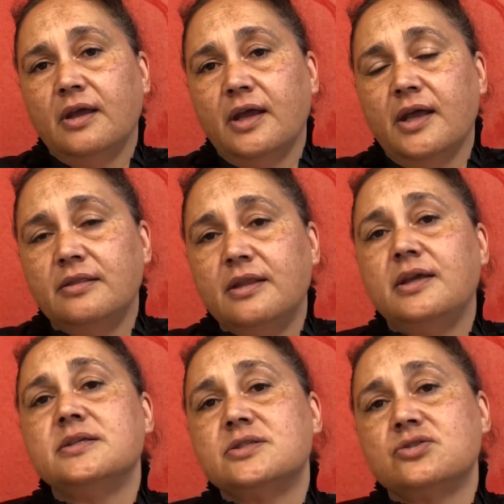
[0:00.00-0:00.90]
And
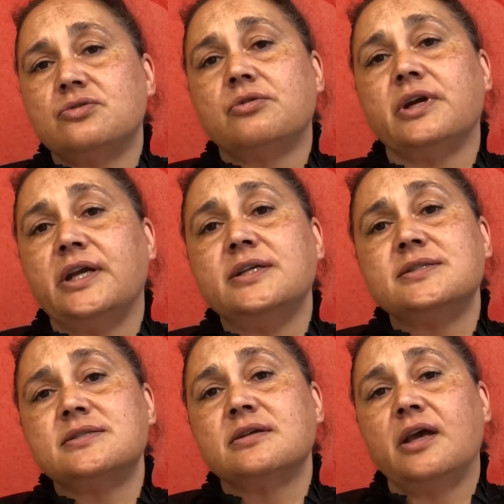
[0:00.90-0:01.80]
their
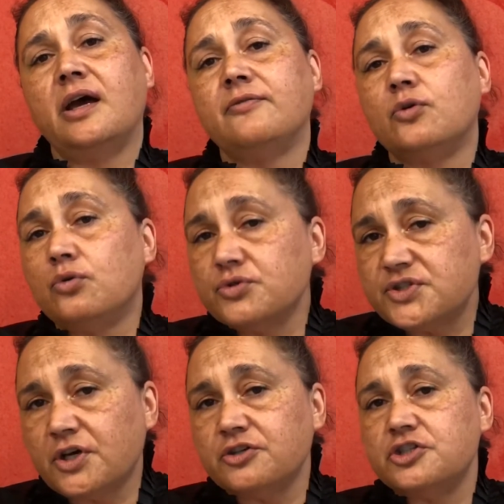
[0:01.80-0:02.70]
stories have
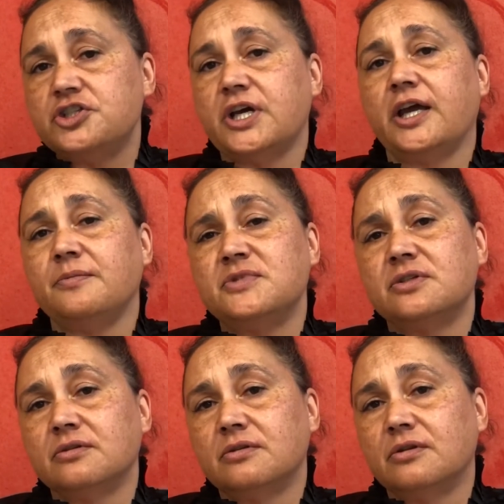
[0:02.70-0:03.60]
also shaped
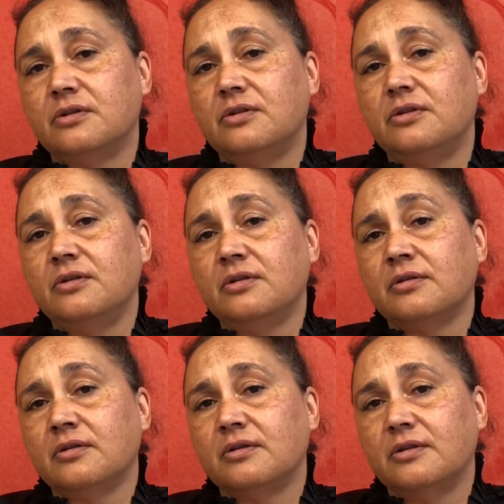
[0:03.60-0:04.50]

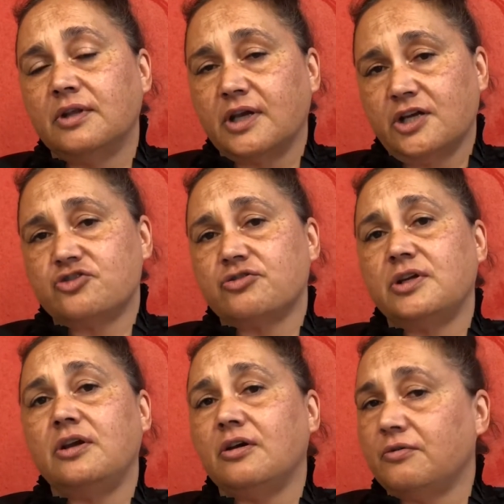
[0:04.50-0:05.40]
the
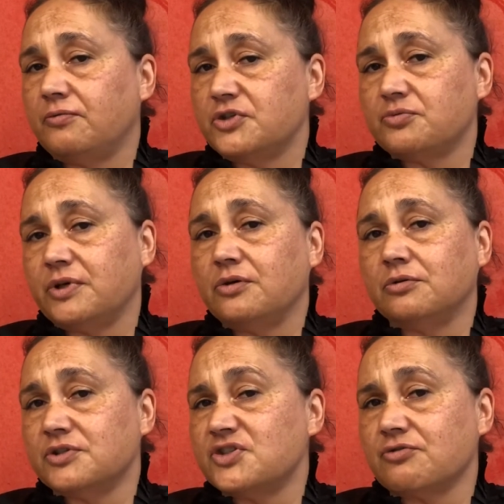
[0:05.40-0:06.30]
country of which we call
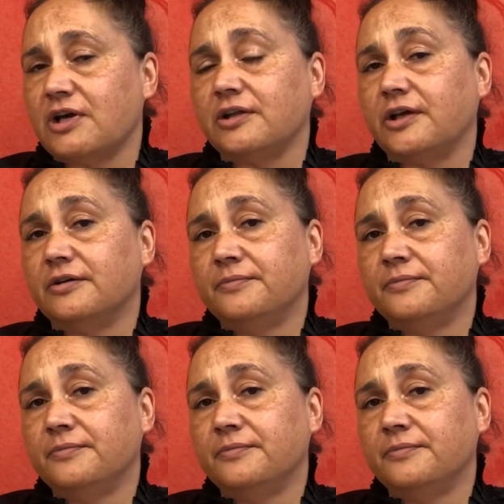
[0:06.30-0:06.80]
Australia.